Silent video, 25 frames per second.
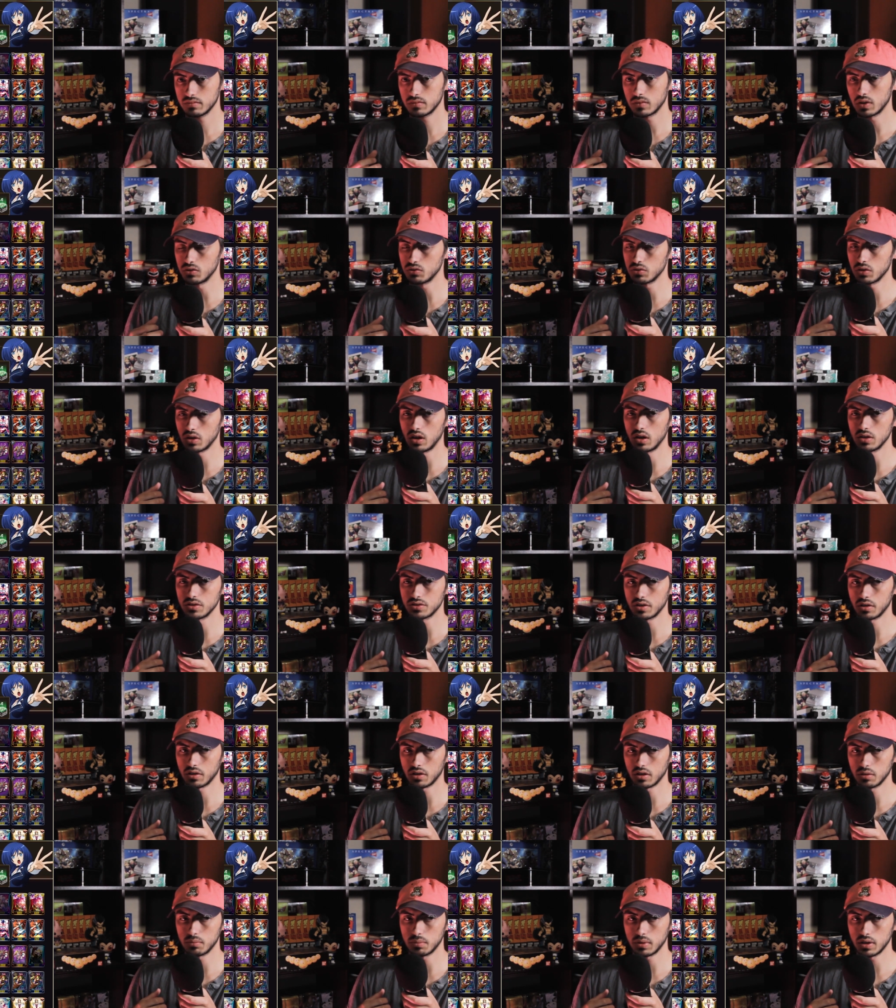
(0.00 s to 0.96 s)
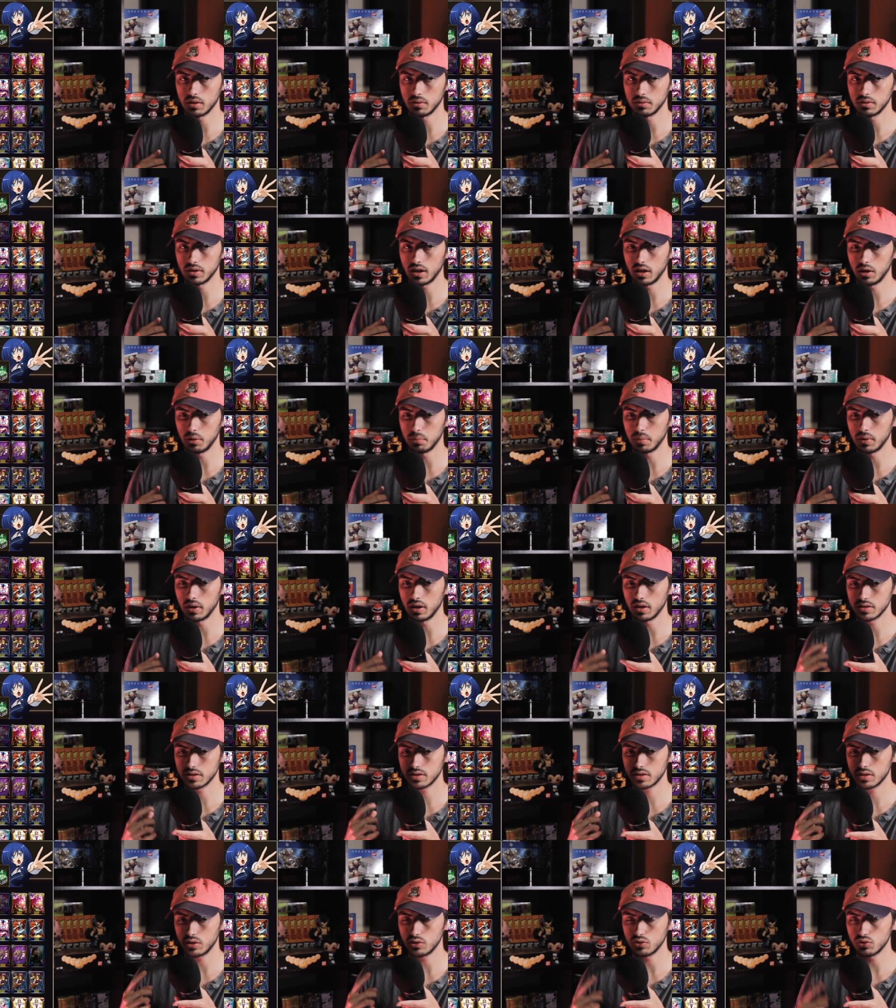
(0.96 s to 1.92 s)
The draws are going to be able to help
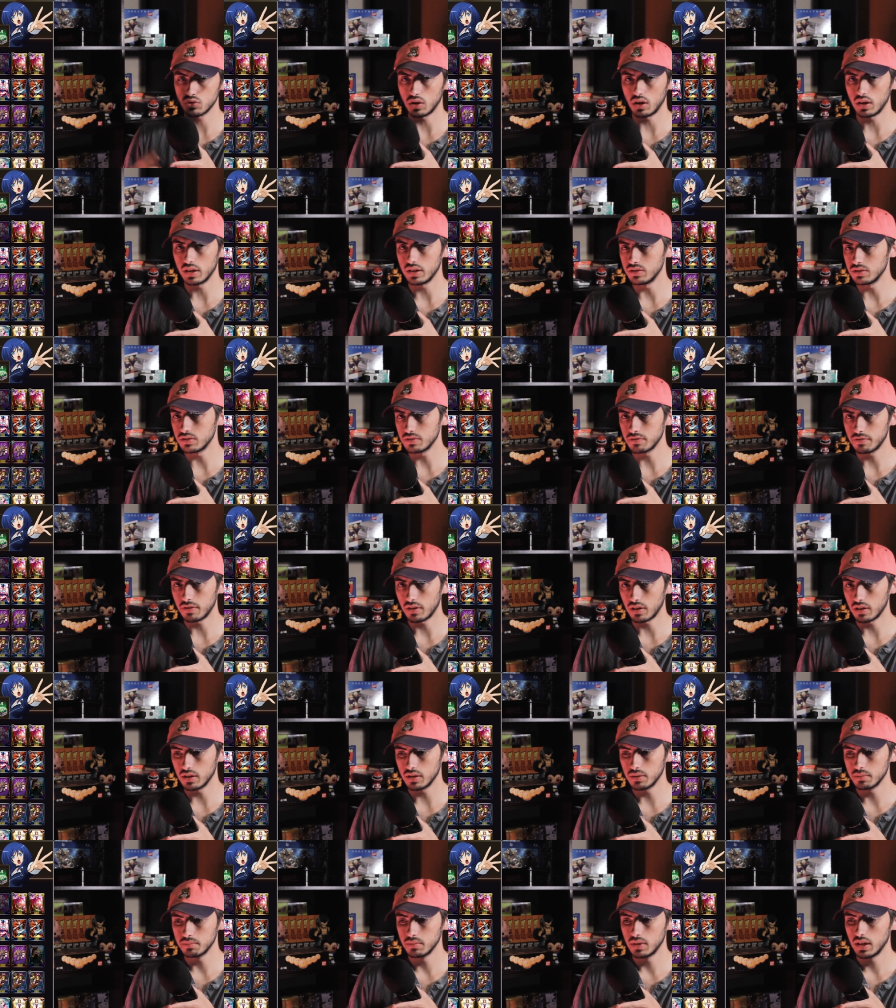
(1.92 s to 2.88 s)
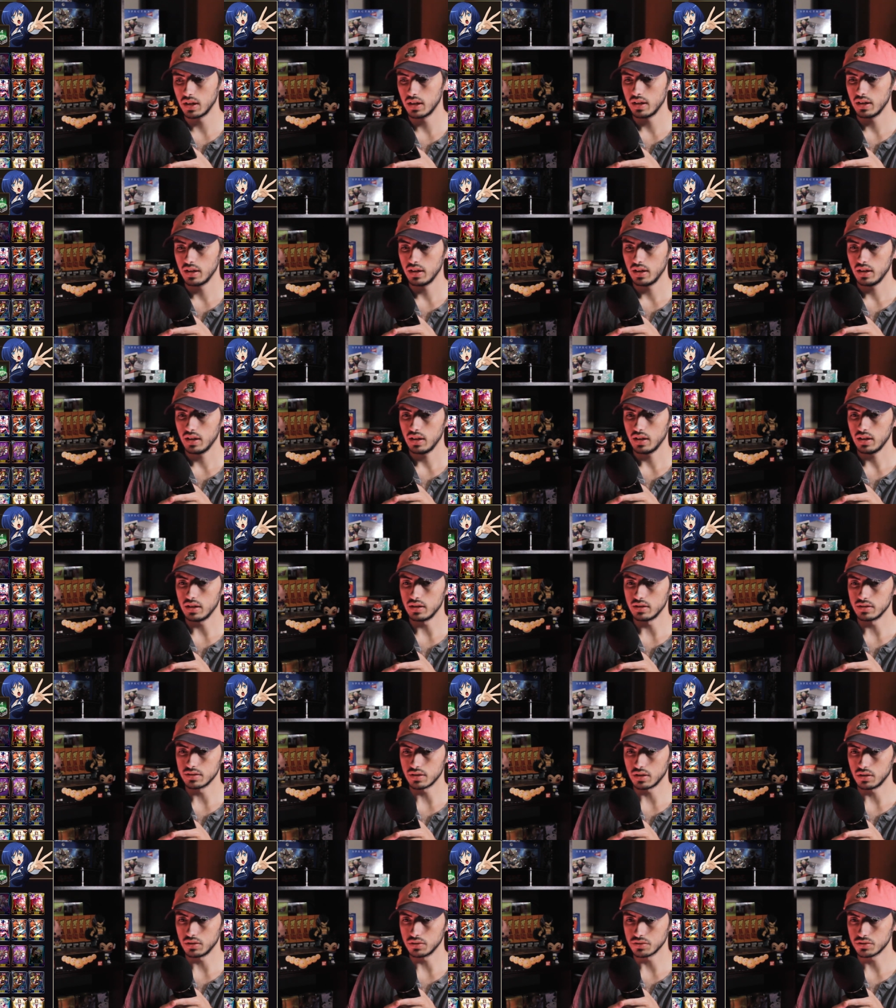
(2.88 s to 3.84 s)
us draw into Farah. It
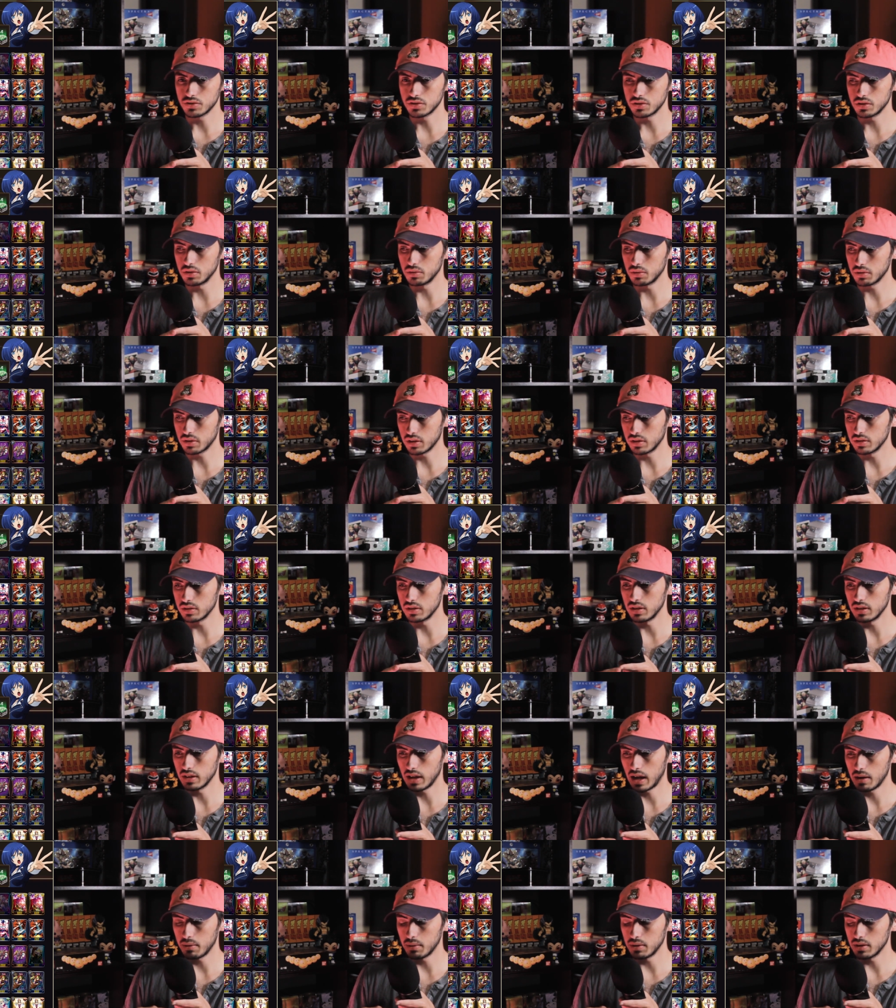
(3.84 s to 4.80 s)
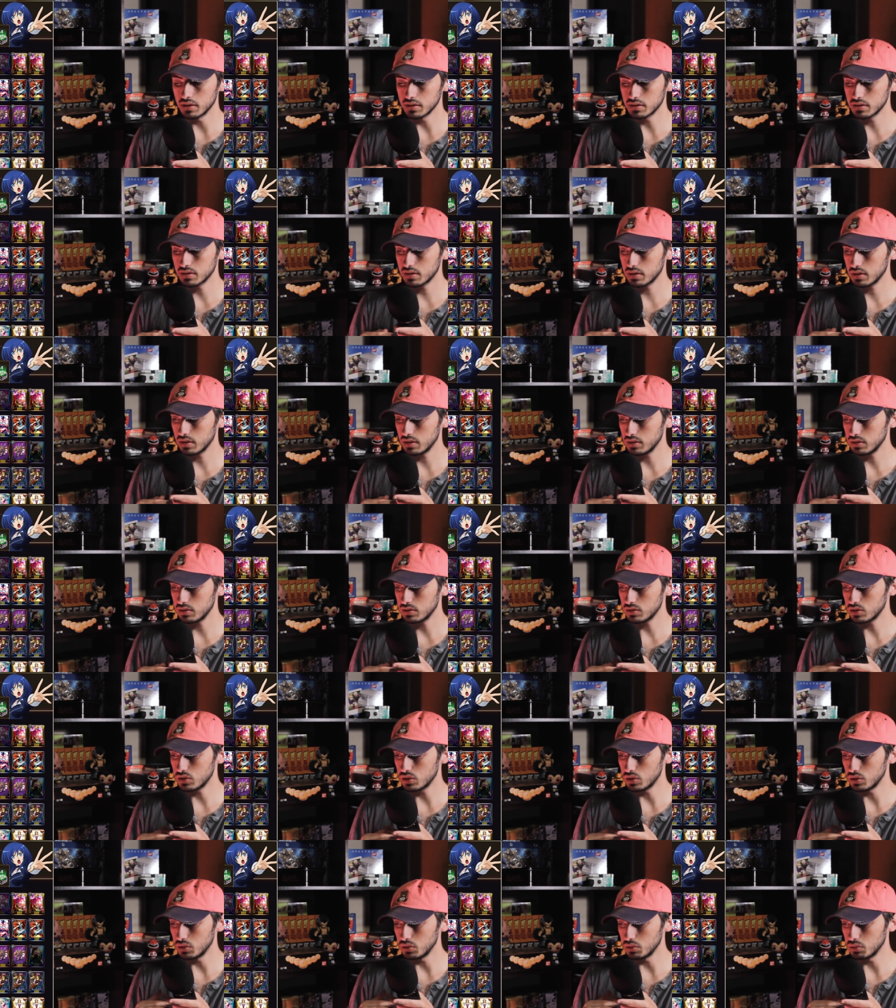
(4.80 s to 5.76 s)
is also going to allow us
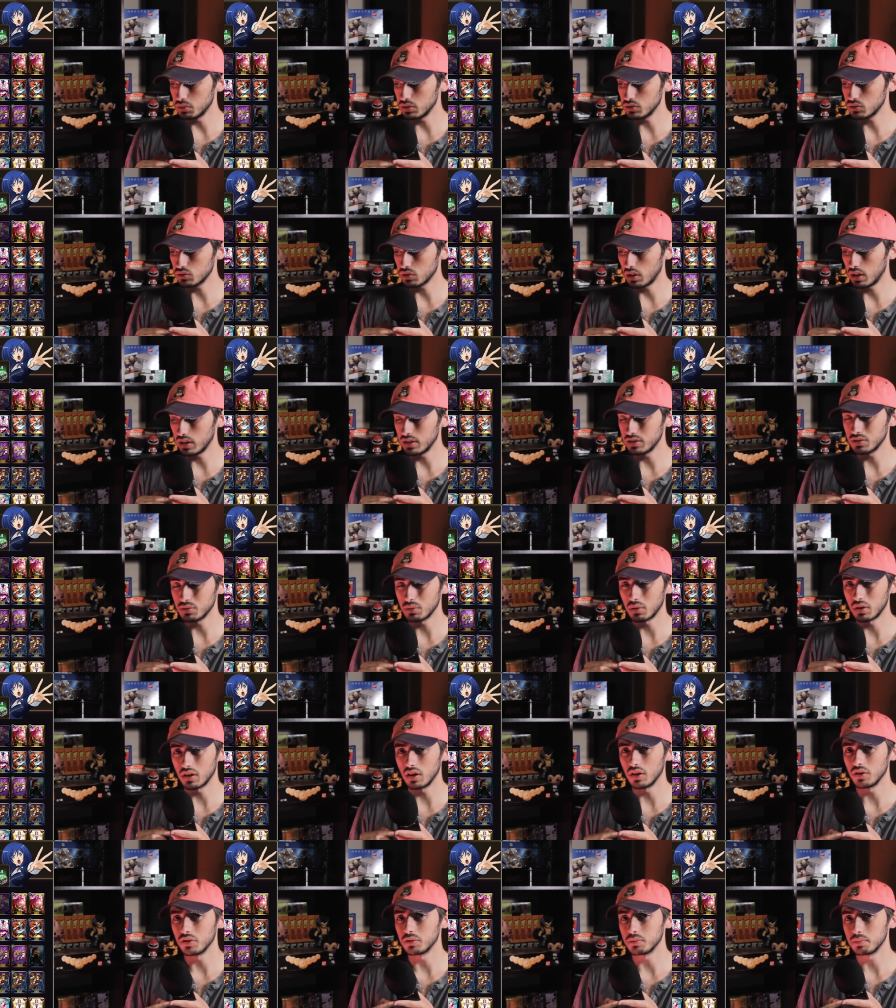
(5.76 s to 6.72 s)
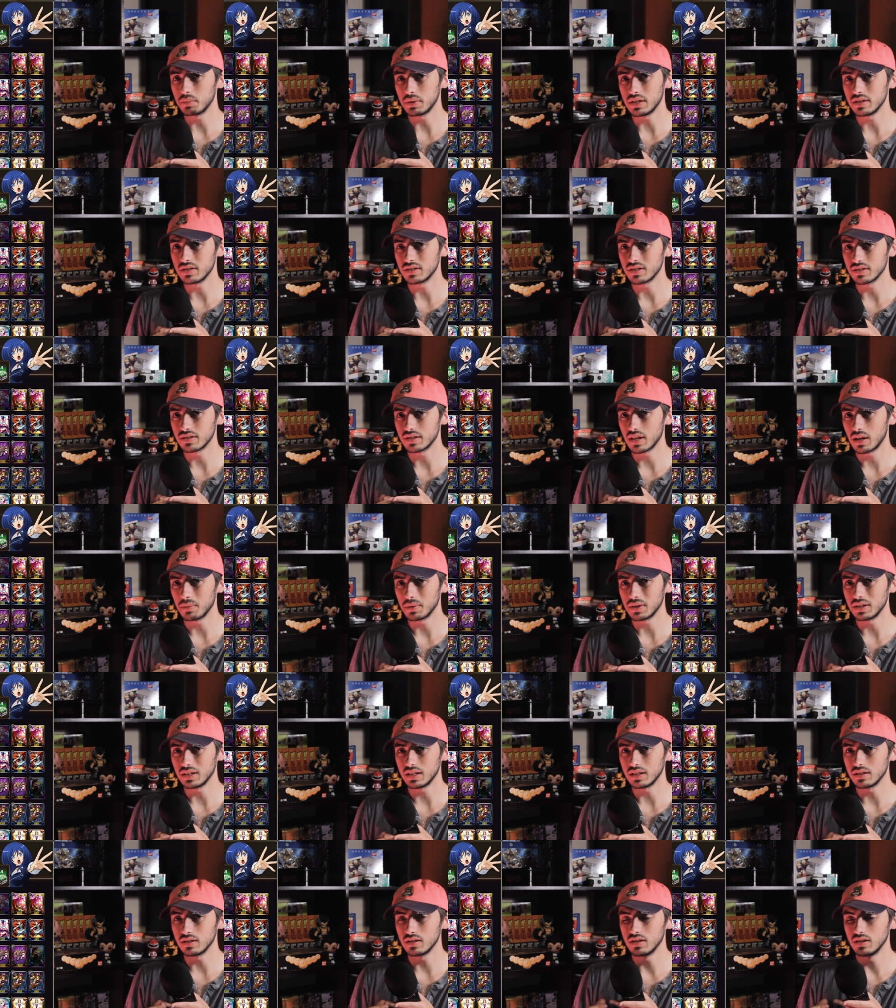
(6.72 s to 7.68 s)
to draw into our other pieces that we
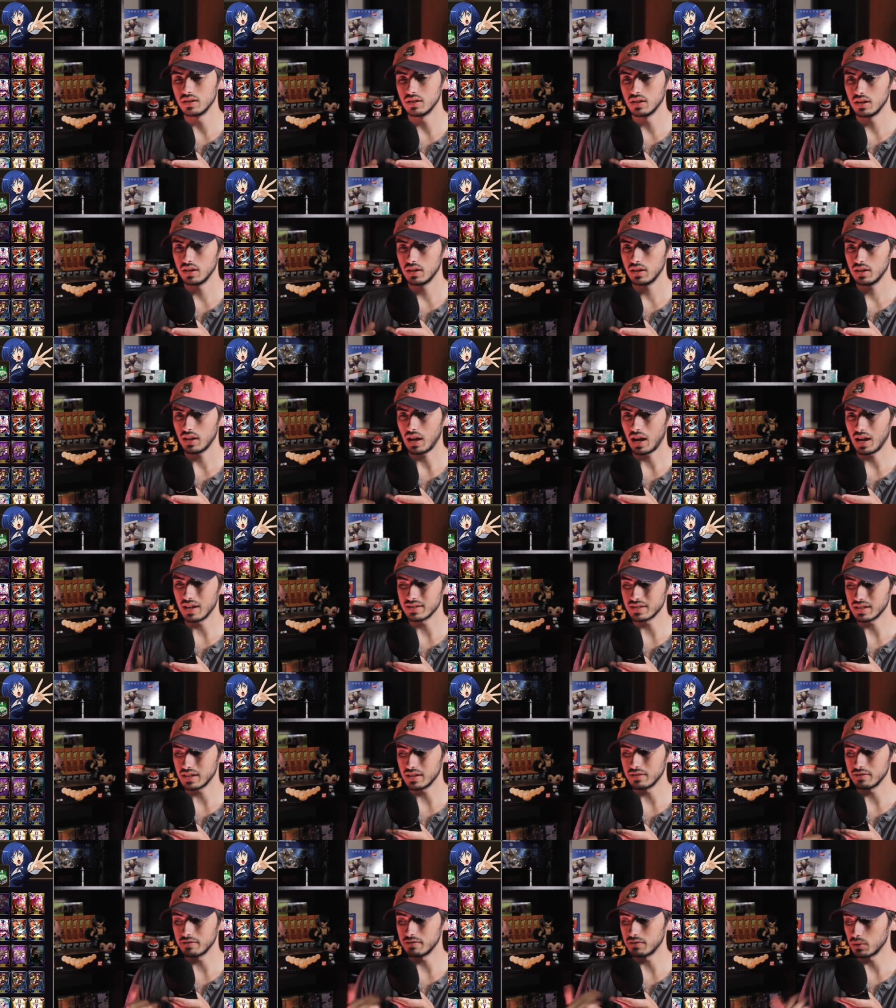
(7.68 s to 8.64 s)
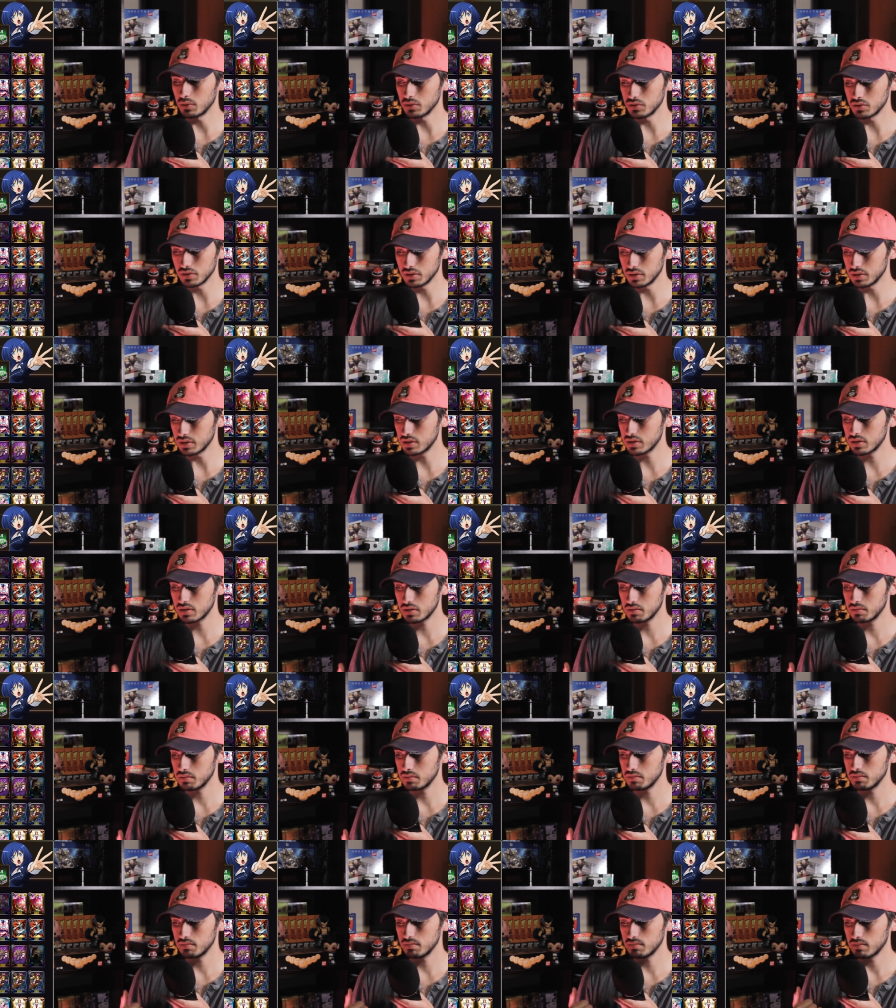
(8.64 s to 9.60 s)
need, as in Fortress,
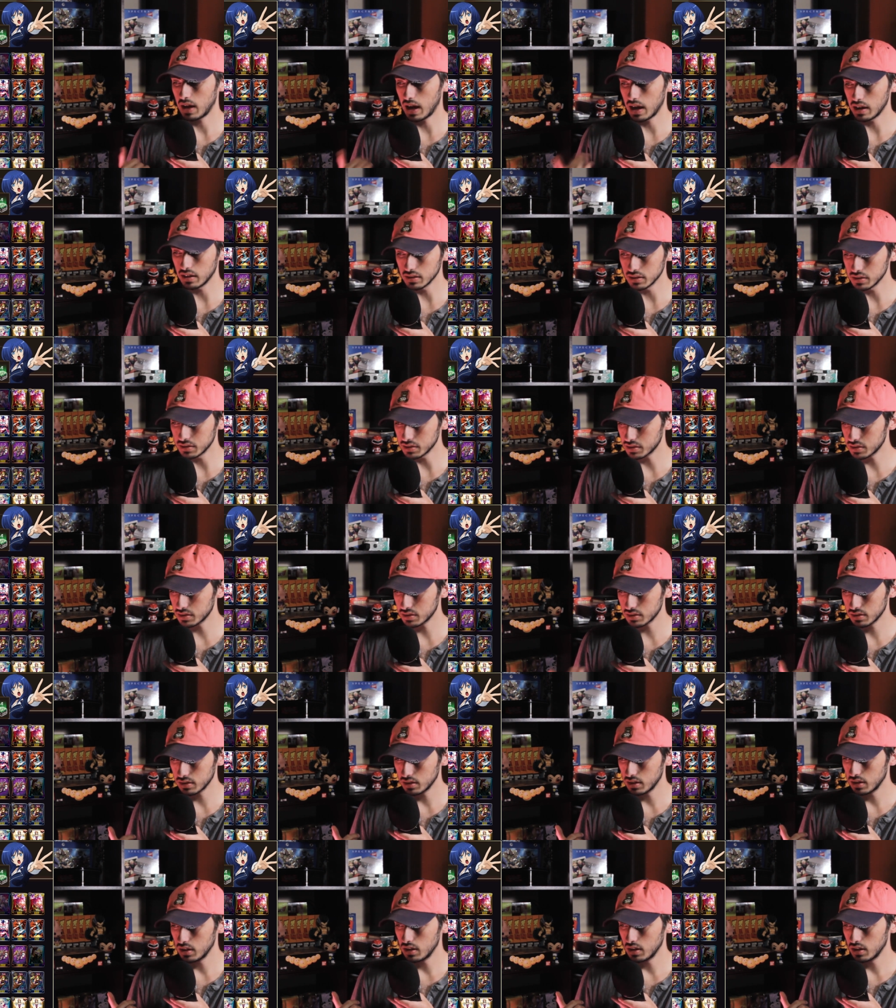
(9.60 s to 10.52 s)
Alice,